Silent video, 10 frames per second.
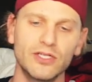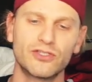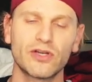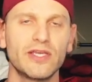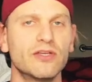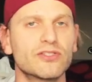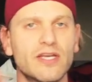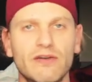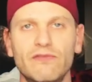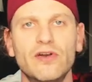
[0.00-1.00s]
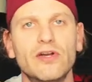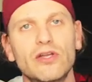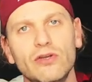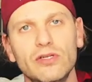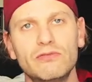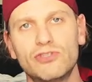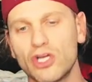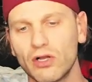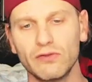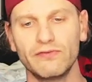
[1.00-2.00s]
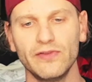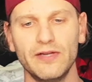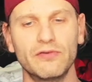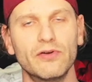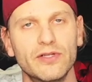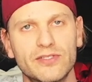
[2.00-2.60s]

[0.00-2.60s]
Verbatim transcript: Turkey Hill's got a very good chocolate flavor.